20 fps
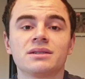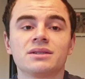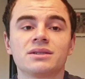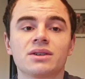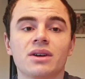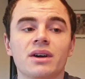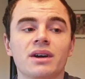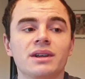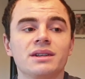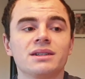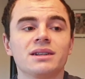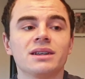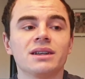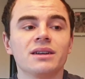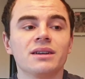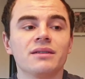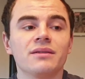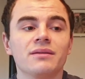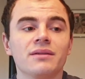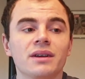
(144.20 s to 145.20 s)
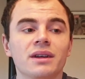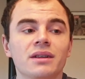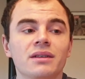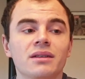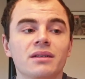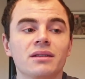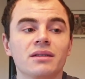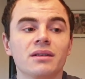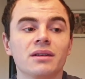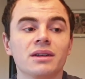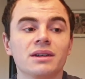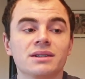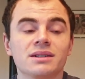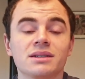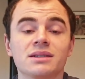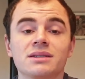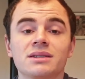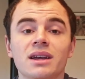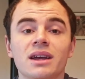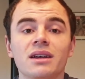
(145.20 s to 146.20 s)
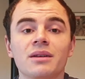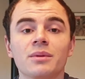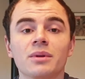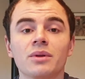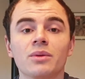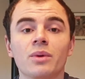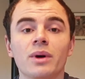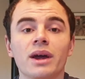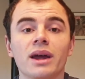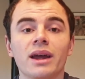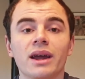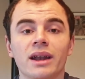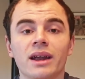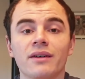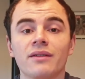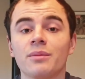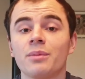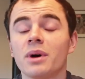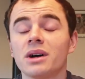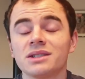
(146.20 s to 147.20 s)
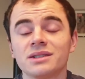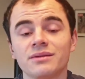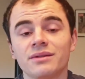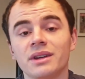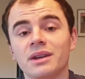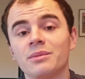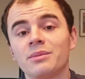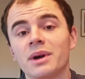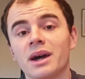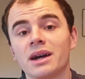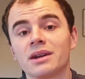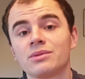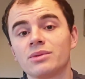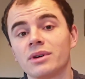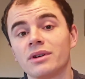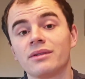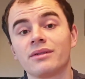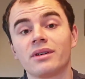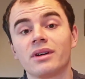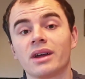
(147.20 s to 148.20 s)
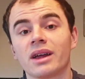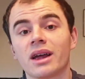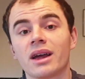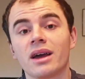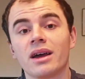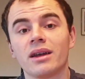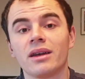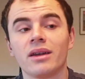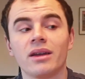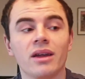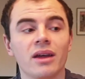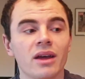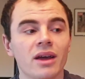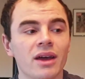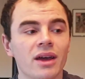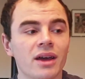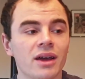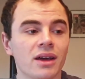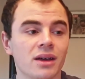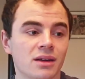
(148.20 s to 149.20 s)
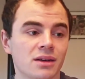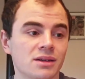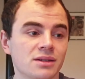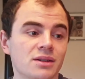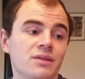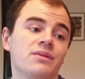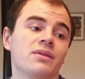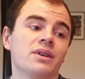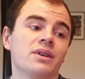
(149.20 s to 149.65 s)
tried to live in a sustainable way and have a positive impact wherever I can. So for